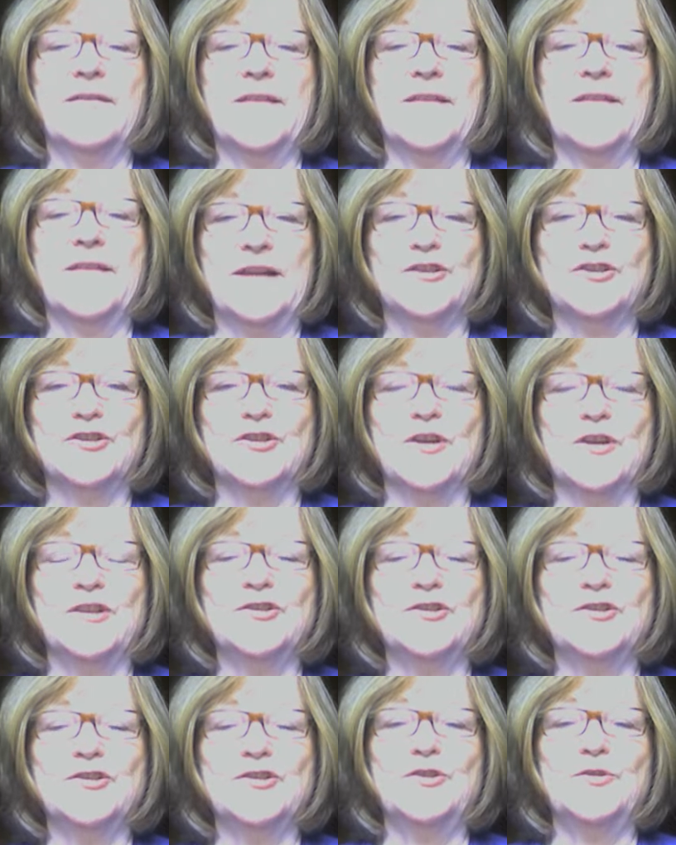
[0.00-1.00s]
that I
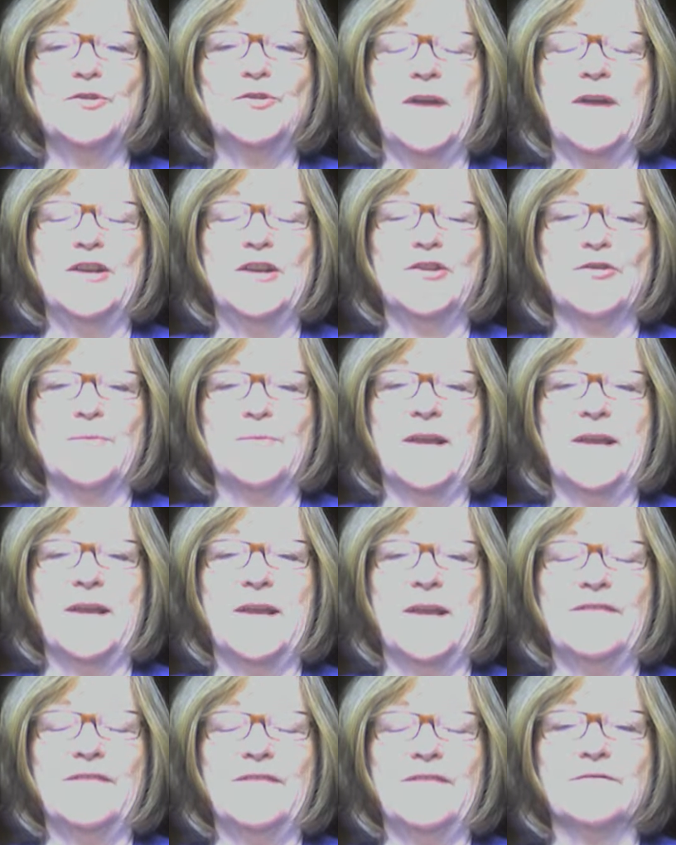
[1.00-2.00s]
judged you and your
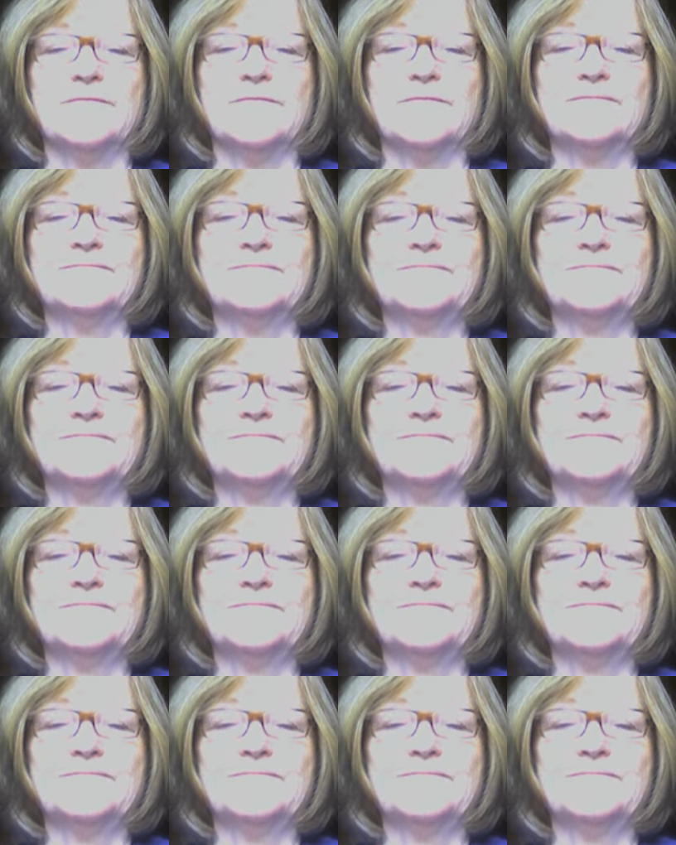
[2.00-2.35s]
behavior.